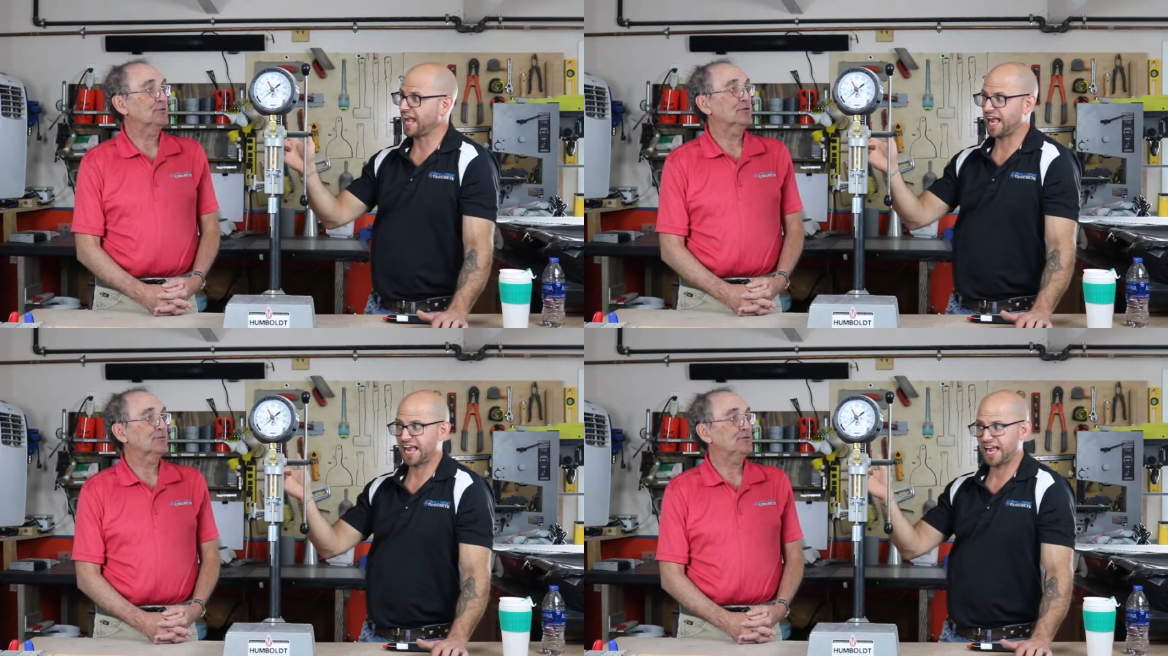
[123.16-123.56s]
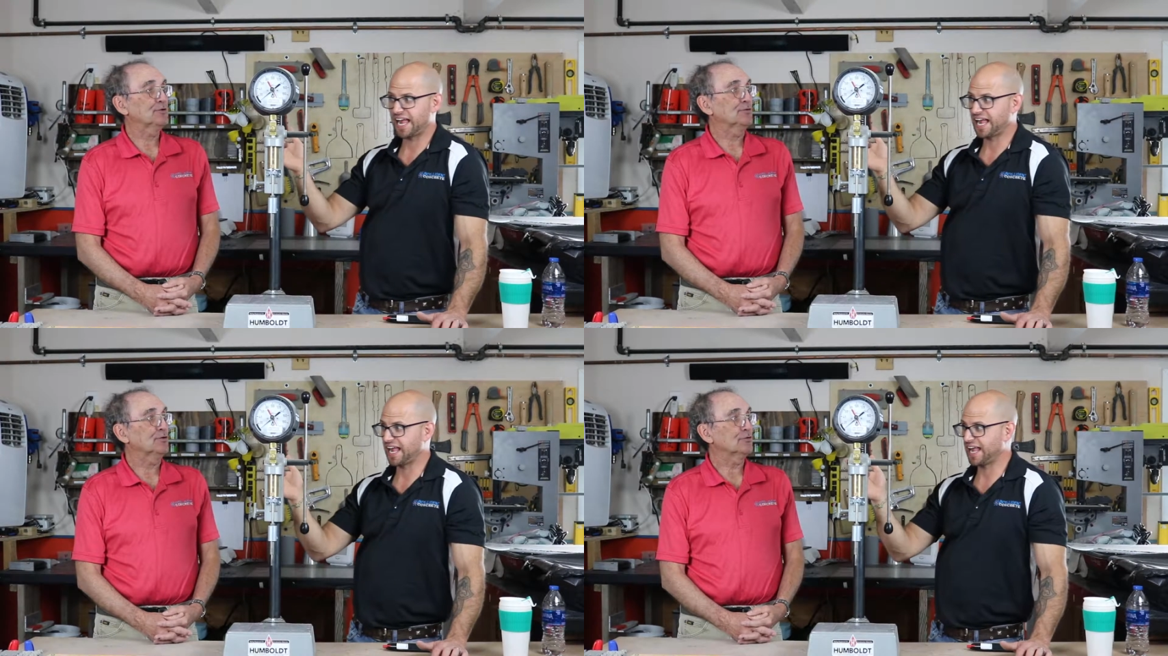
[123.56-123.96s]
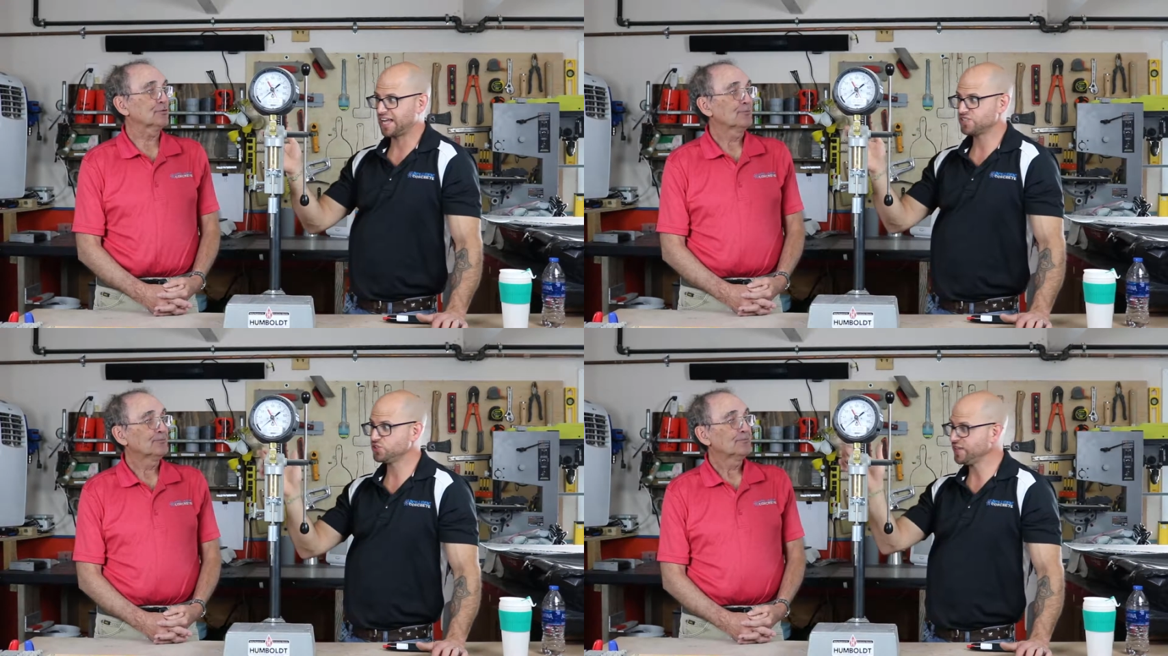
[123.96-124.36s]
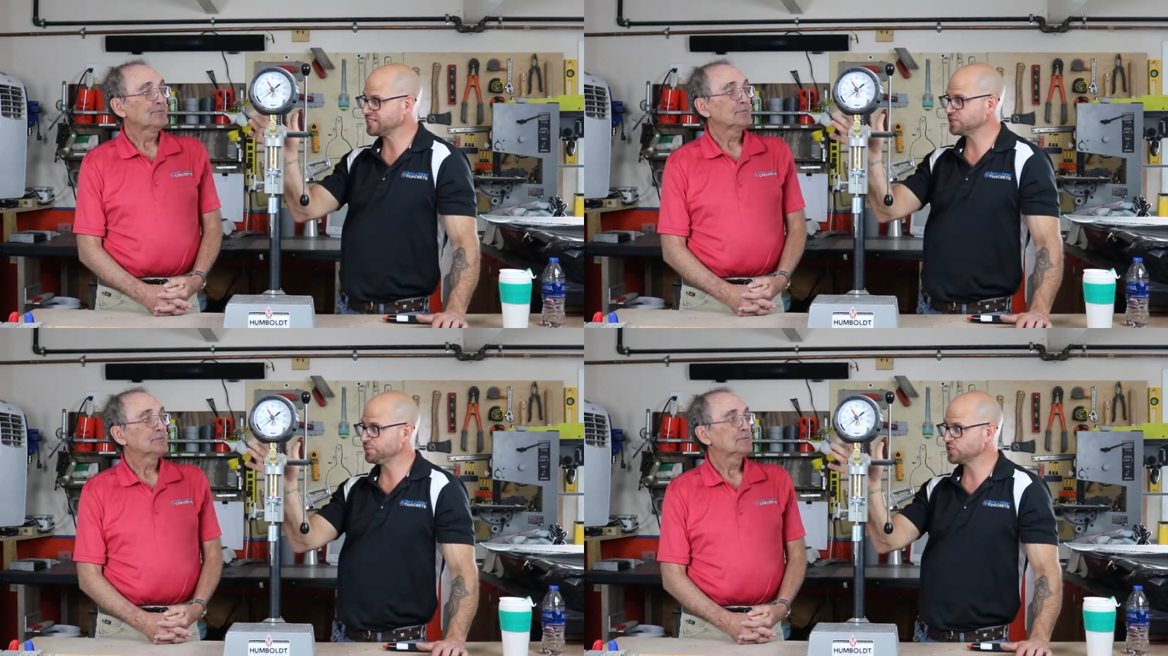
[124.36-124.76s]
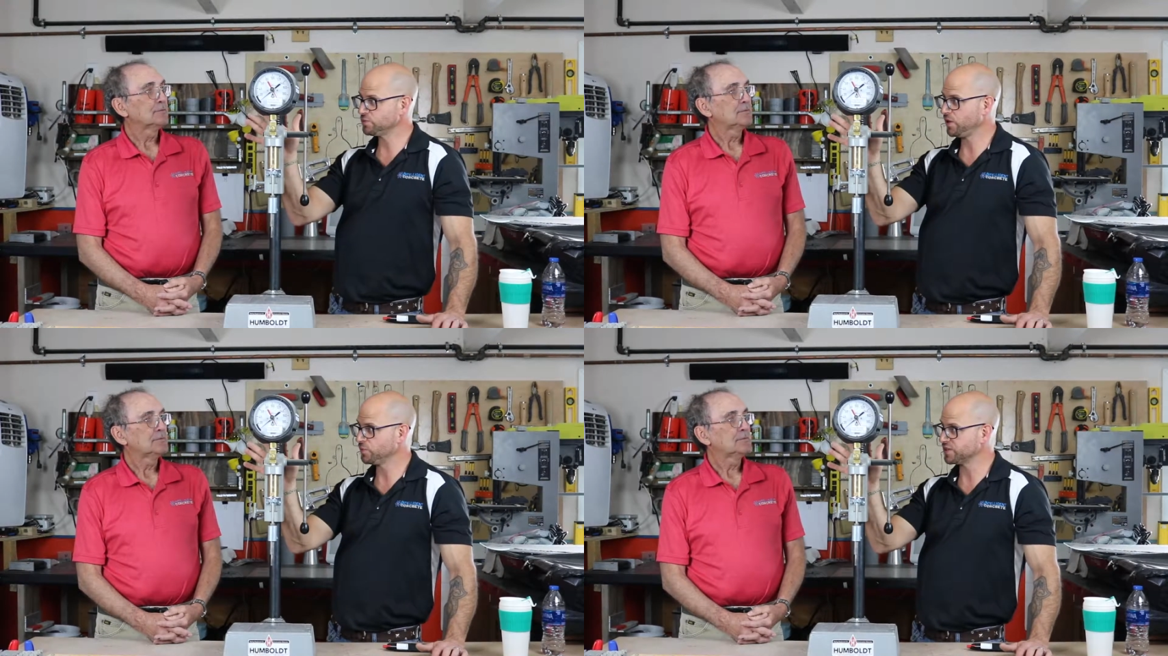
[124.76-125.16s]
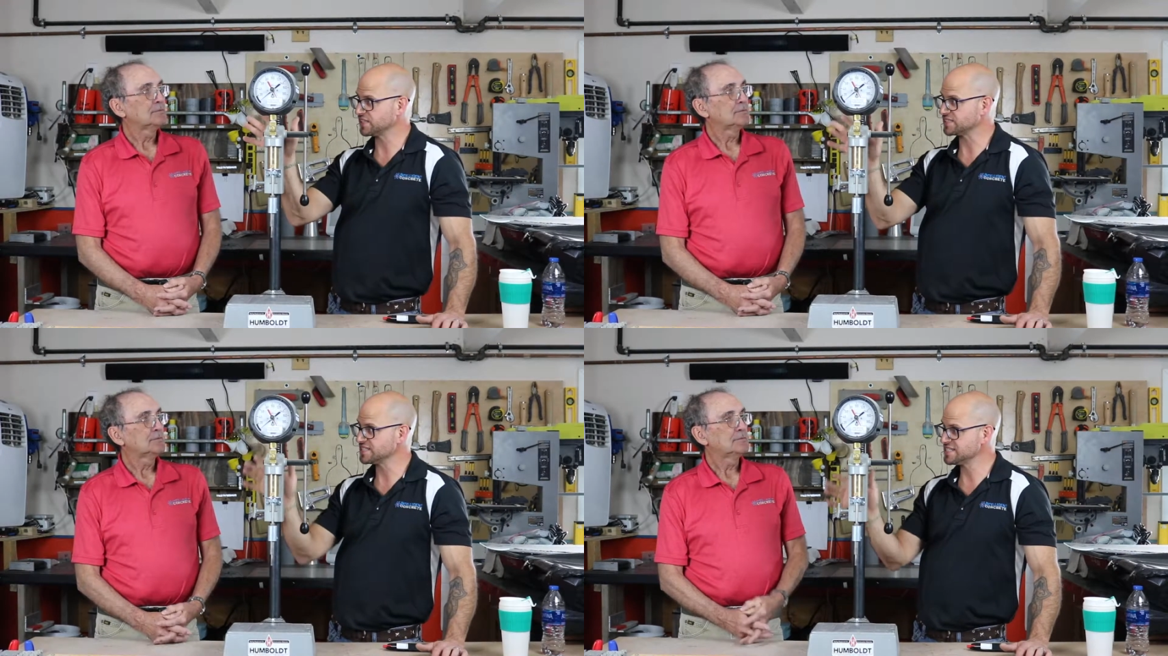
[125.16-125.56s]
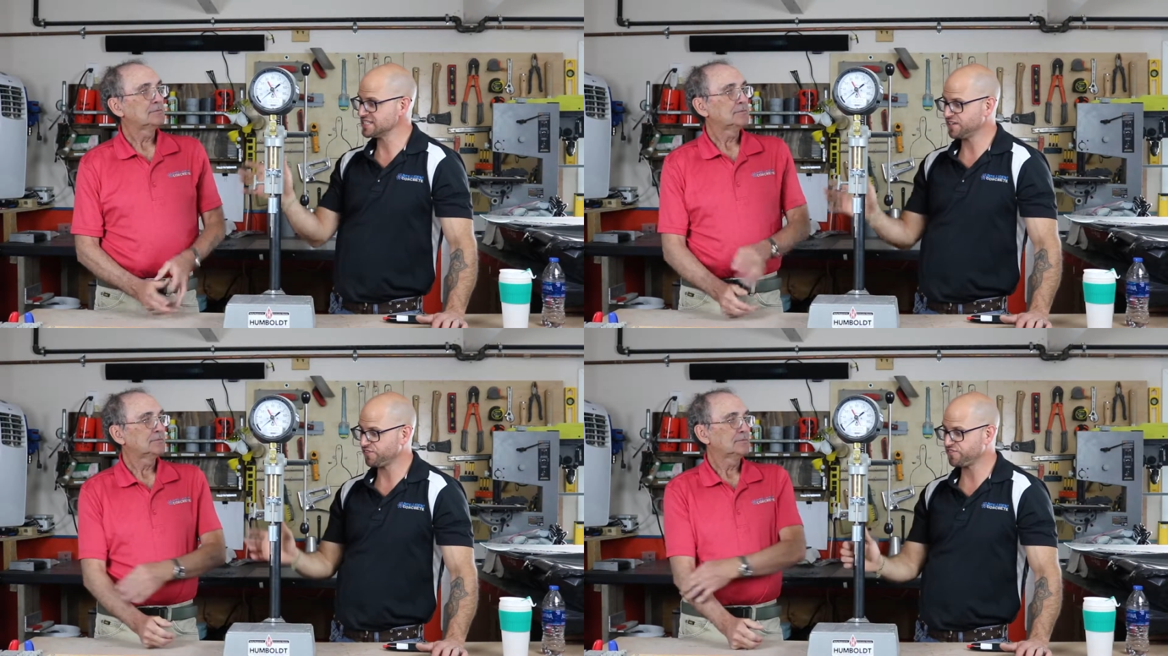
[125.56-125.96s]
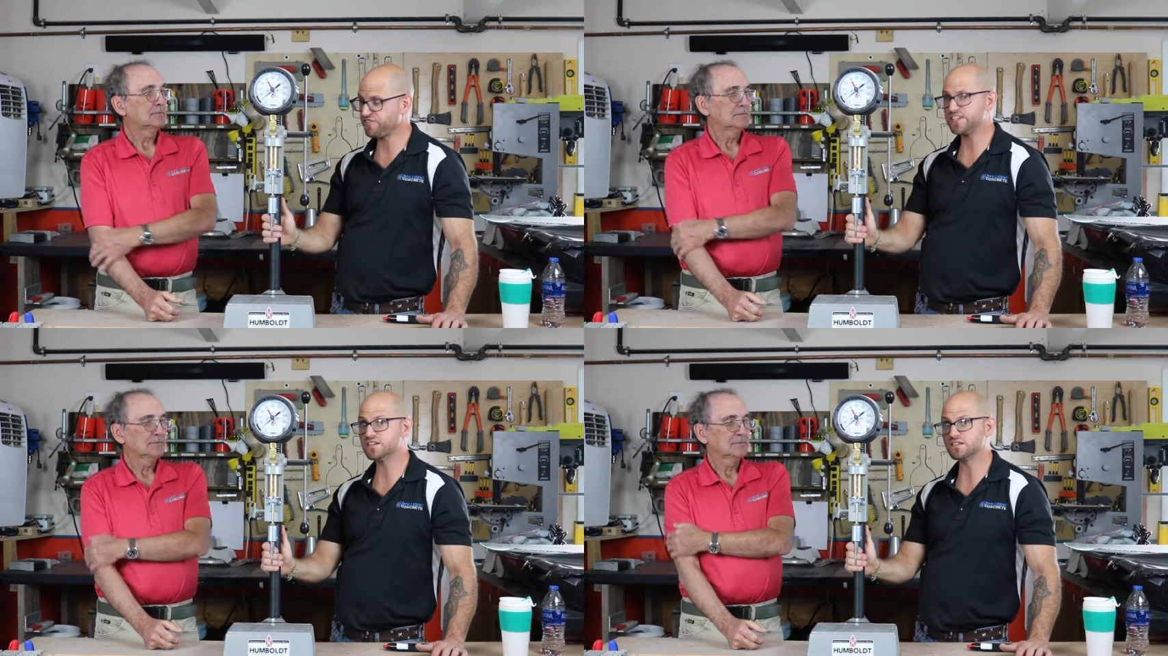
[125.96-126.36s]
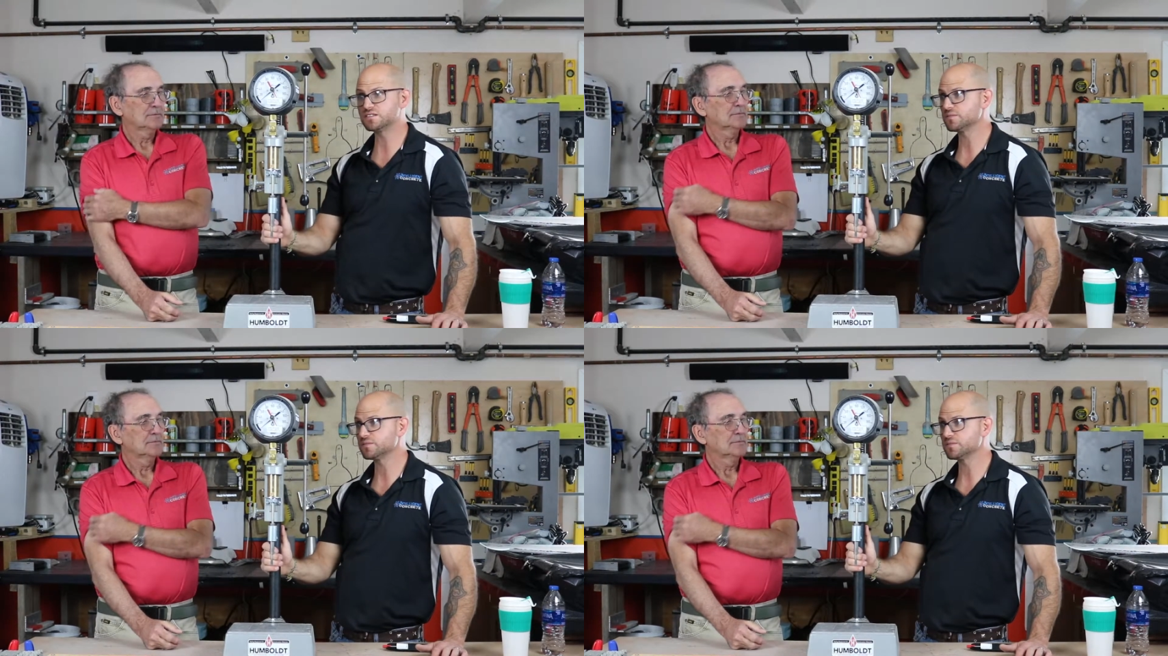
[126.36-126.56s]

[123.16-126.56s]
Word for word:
Speaker 1: them to our field folks.
Speaker 2: So that's the biggest problem with this. This is not a field